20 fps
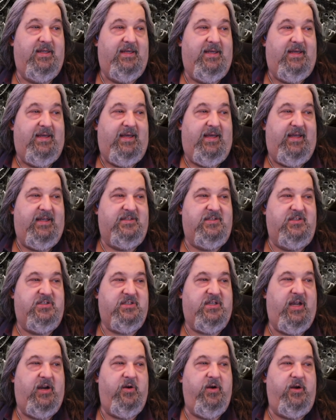It's a
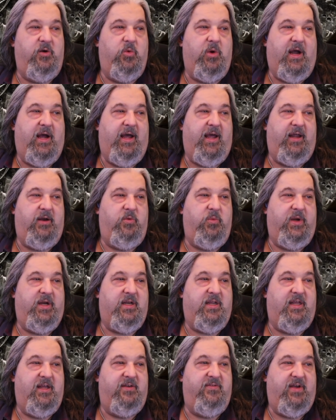scary ride we'd
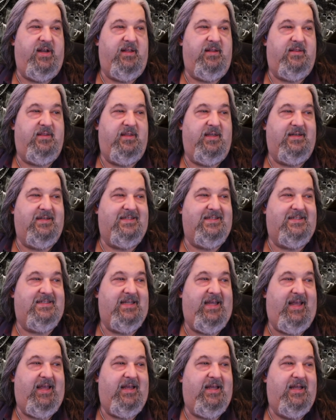give anything to
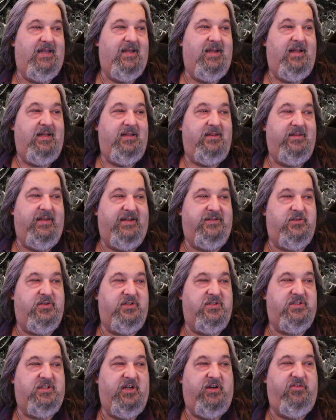take. Let
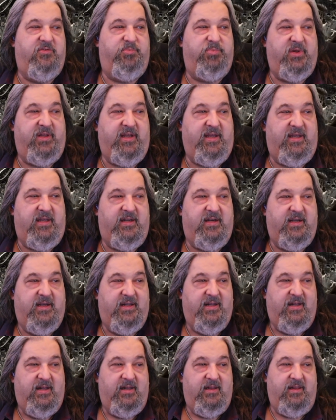yourself bleed,
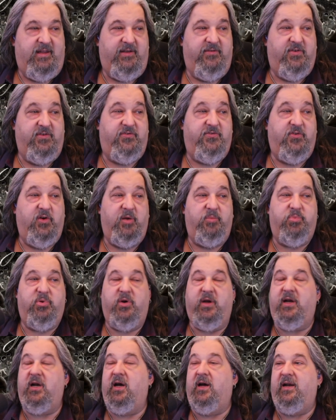leave a
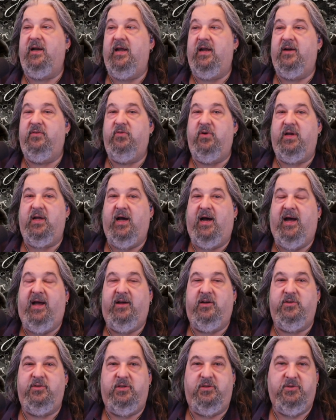footprint on every
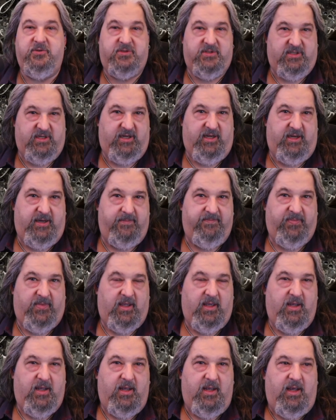aisle you see.
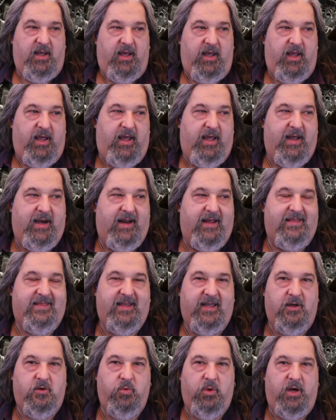And I
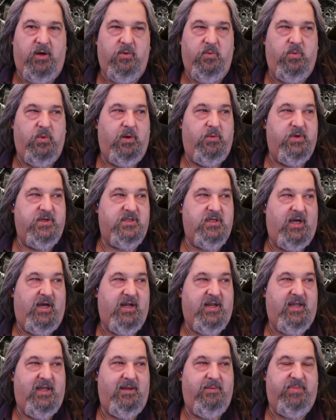think what we're
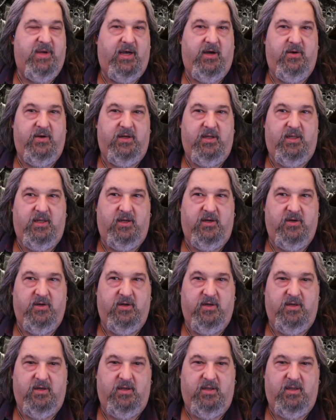talking about
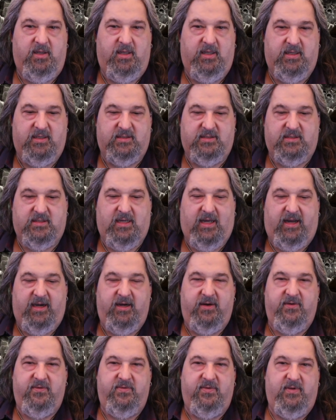here is kind
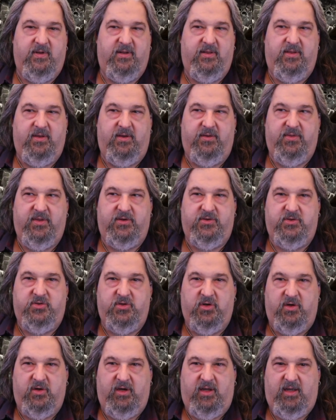of the
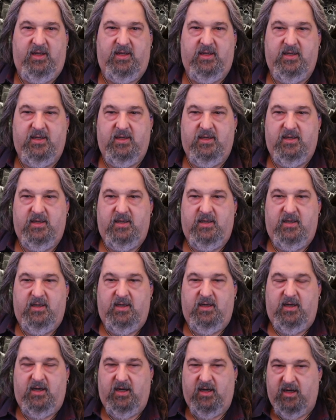journey
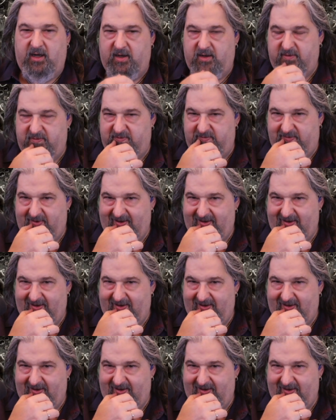of